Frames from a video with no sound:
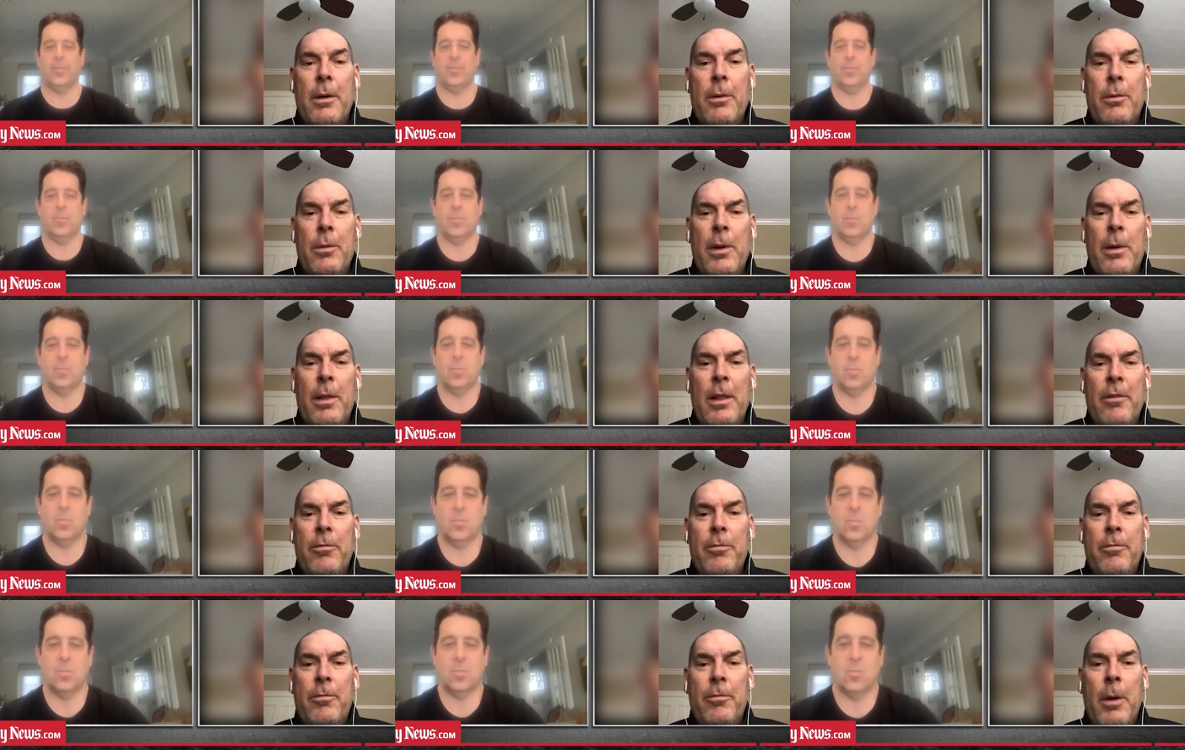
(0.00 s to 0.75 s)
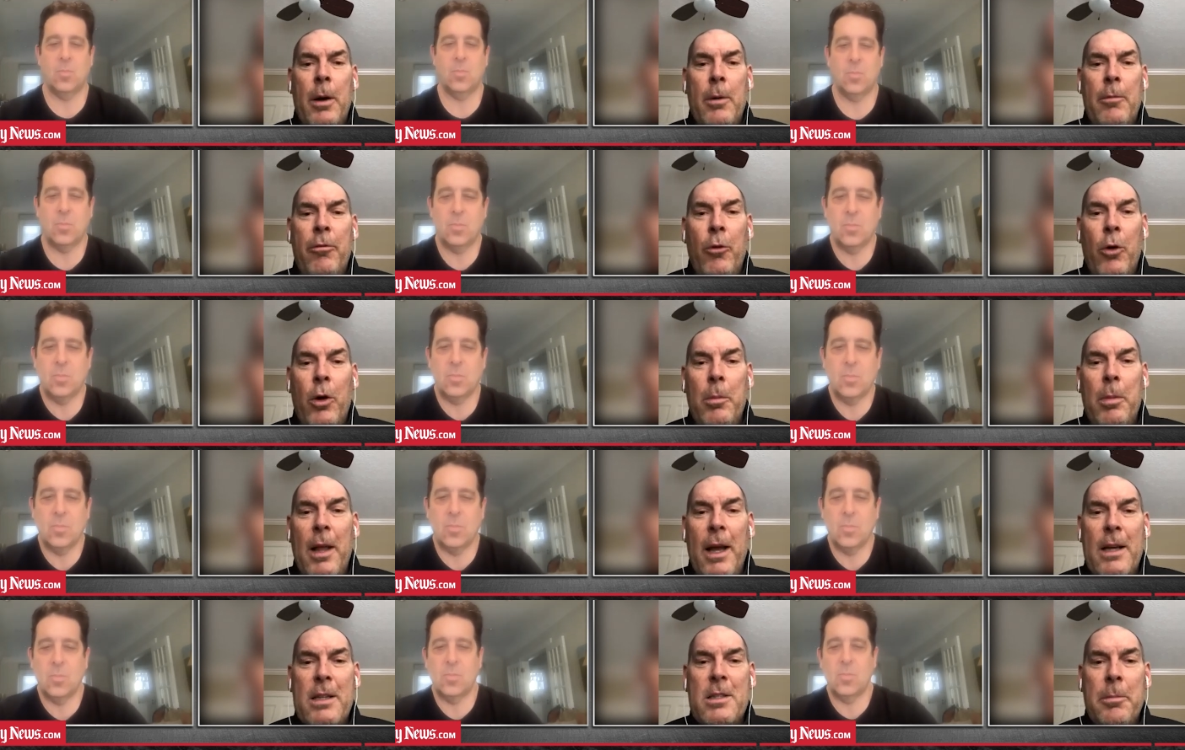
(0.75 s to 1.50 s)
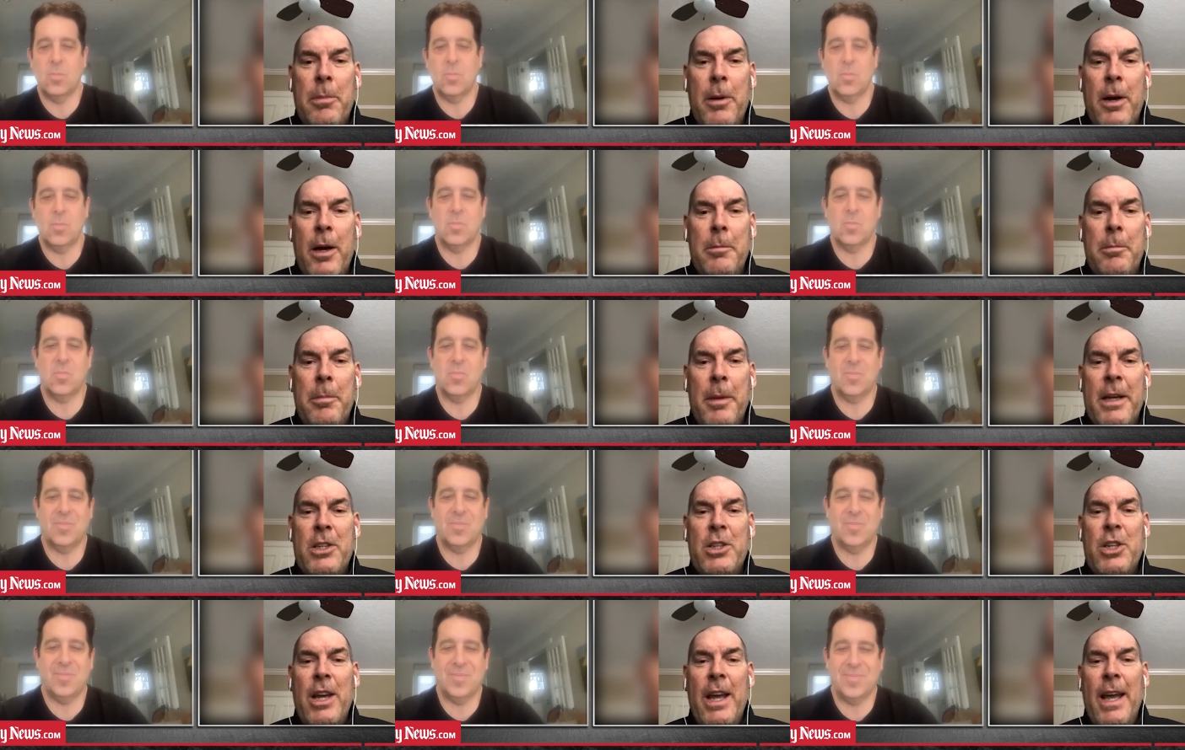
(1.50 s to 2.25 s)
Speaker 1: Uh, we lived about four blocks apart
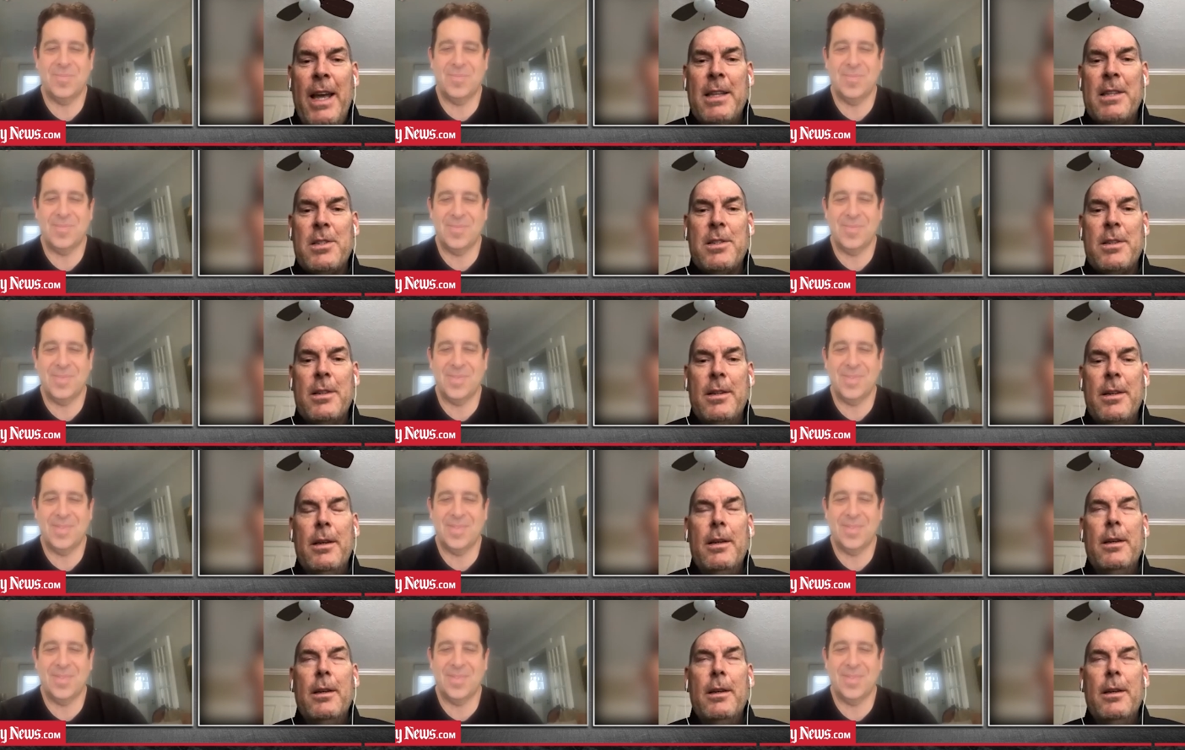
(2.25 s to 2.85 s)
by chance,